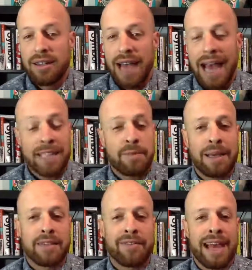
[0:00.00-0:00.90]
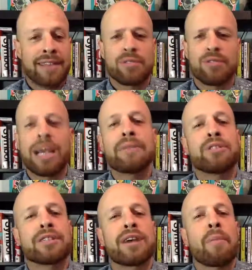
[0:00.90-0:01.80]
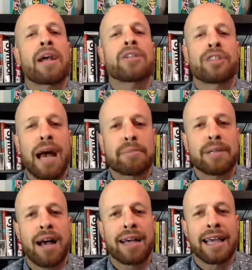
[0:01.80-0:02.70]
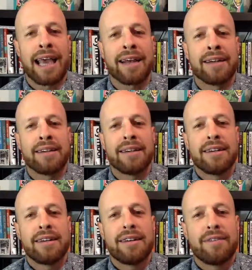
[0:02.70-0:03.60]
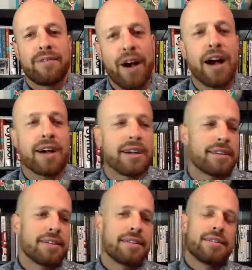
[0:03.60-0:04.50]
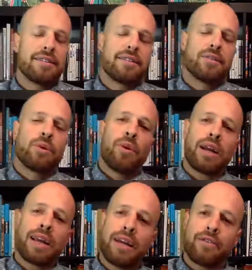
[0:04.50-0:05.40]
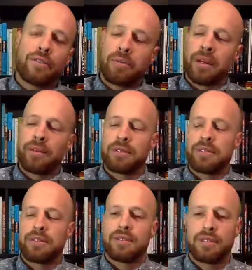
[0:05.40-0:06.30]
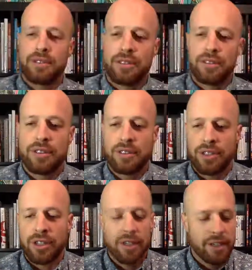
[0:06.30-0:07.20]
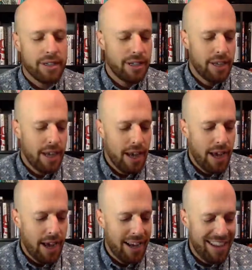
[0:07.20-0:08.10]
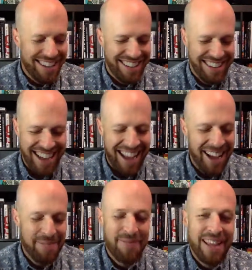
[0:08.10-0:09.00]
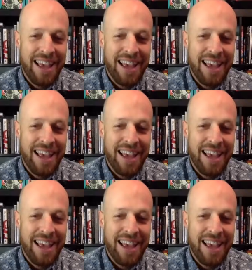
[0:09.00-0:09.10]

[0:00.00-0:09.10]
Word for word: aspect of that. So James, just come on a shop talk again. Fuck. We want to hear from you. Jerk. And